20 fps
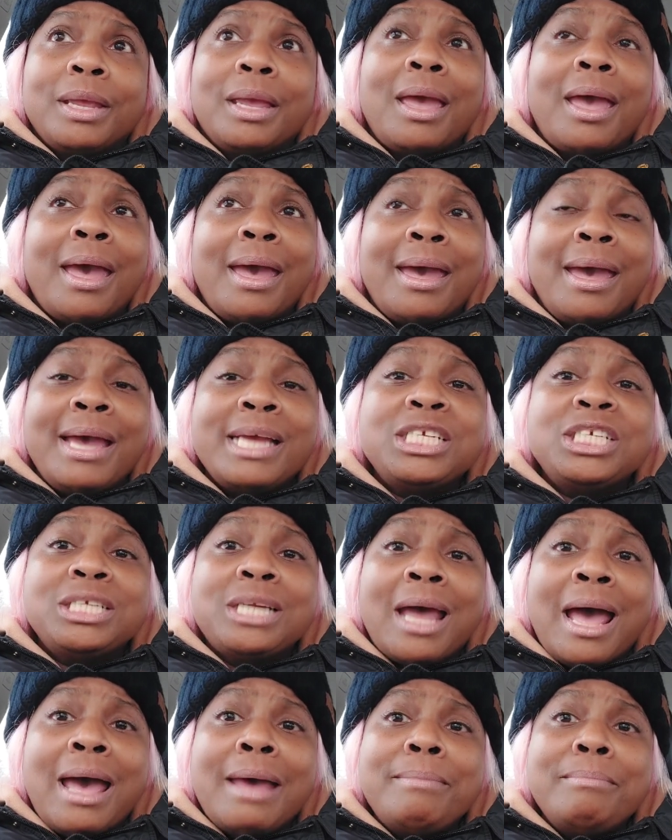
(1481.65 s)
cash
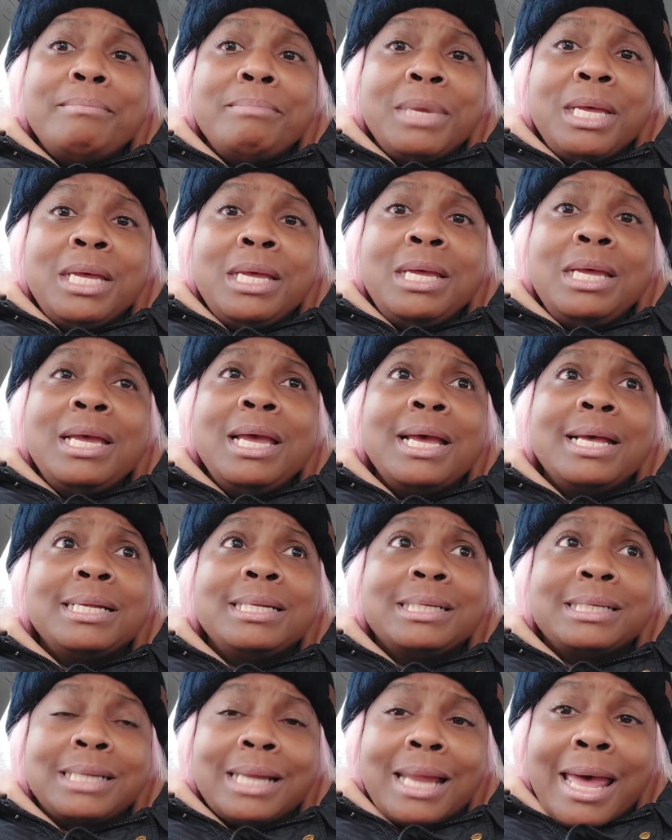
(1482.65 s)
dot me
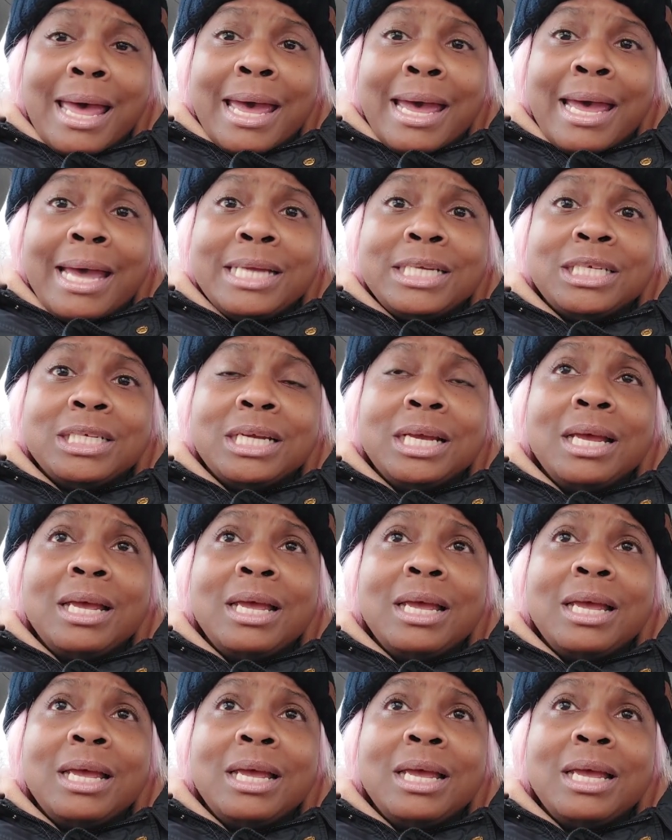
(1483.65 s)
slash